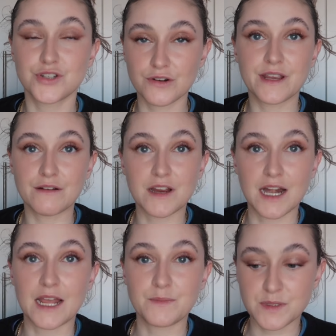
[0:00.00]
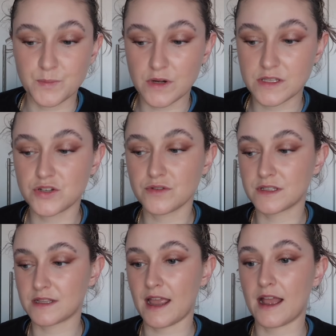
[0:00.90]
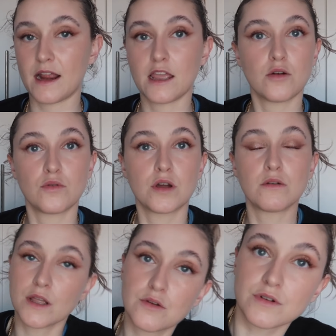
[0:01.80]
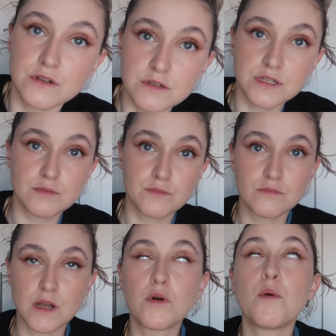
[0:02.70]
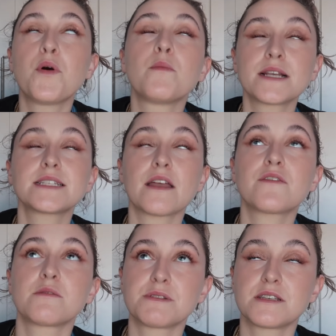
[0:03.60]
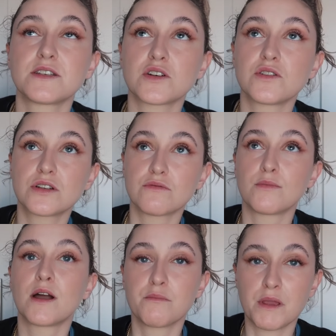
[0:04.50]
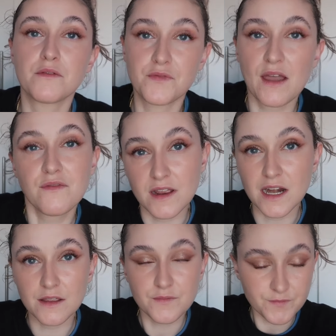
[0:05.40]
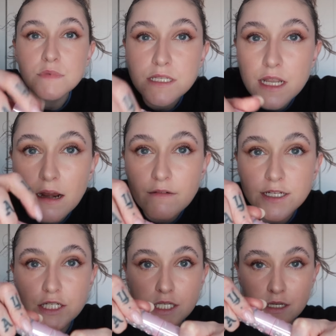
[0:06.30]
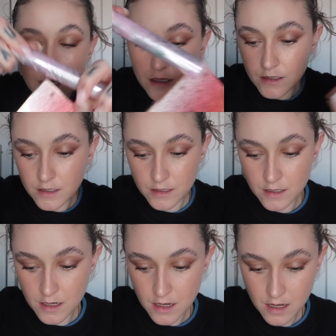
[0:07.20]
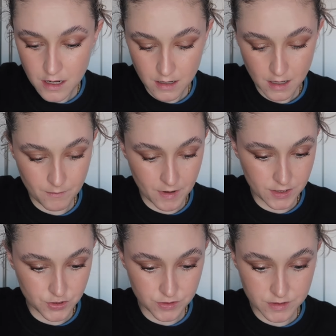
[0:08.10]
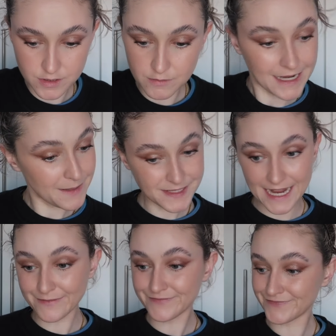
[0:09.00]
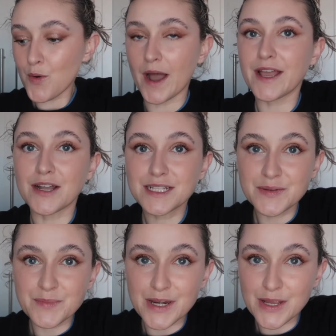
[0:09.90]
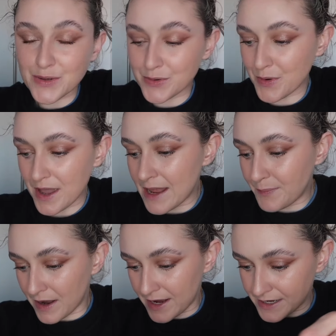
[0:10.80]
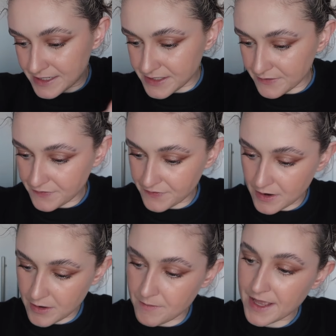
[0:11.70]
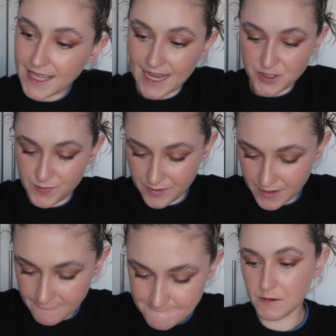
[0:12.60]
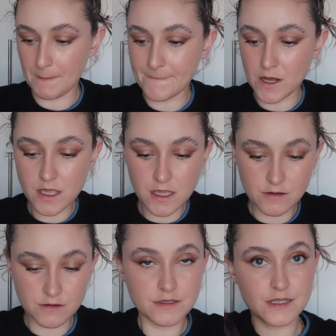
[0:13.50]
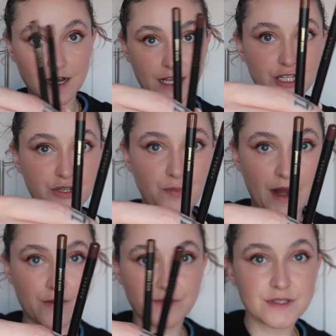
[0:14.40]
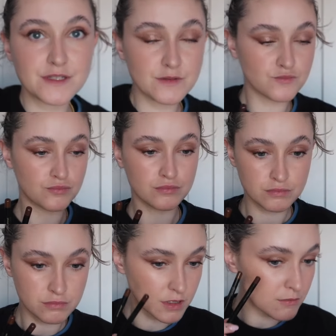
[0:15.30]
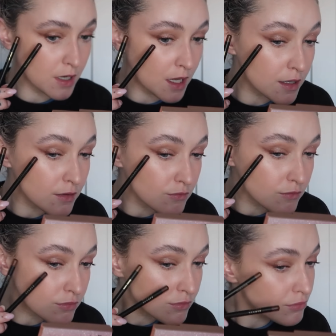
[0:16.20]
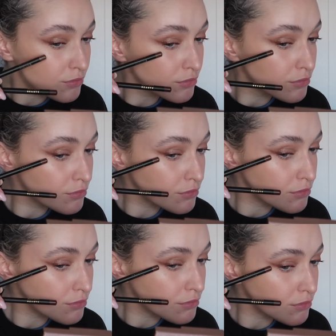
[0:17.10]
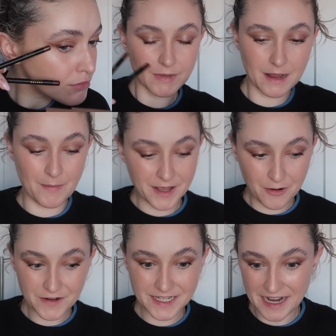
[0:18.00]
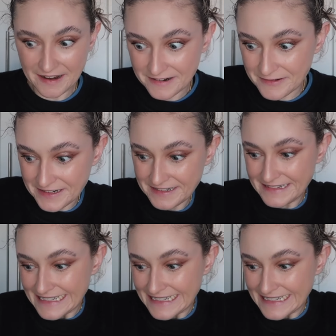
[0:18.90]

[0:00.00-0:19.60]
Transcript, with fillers: during a relapse, but it's just that like, oh no, I couldn't, I won't put myself in a position to remind me of that feeling. Mascara done. I might just do my lips now. Oh, I got some new lip liners from Cash Beauty. So I might use, they're like two brown ones. I'm like, mm, I'm like, I might go for the darker one.